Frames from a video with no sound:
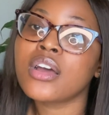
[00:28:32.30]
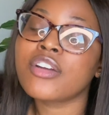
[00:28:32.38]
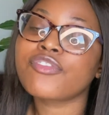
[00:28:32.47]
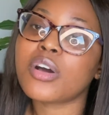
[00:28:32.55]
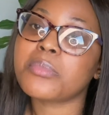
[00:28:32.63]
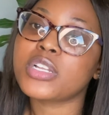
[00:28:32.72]

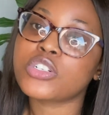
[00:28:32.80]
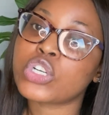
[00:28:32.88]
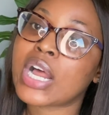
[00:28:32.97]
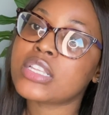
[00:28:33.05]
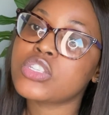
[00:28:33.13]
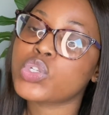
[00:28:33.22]
from the
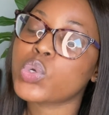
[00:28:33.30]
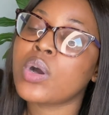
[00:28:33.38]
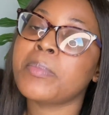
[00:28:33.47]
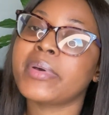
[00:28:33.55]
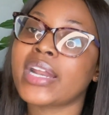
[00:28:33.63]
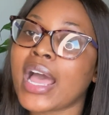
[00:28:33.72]
drugstore,
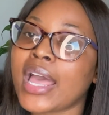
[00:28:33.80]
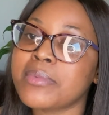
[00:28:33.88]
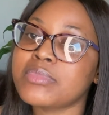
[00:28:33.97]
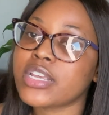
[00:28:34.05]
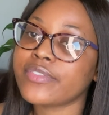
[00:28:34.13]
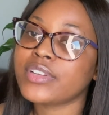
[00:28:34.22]
but I am
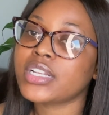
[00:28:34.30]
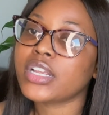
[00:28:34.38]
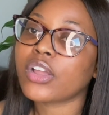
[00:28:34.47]
definitely